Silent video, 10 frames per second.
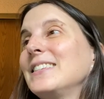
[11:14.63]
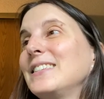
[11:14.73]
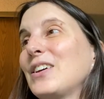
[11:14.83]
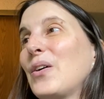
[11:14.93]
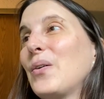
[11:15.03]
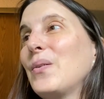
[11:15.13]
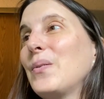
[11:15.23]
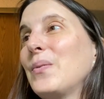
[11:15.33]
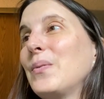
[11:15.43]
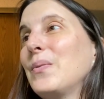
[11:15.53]

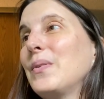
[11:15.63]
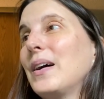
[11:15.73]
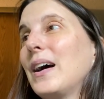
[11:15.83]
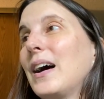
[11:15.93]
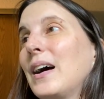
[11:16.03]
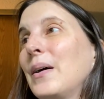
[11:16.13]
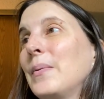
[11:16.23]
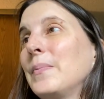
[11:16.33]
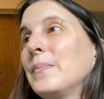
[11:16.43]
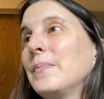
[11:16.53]
So
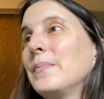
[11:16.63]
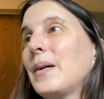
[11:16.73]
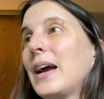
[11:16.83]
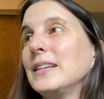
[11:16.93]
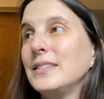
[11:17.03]
I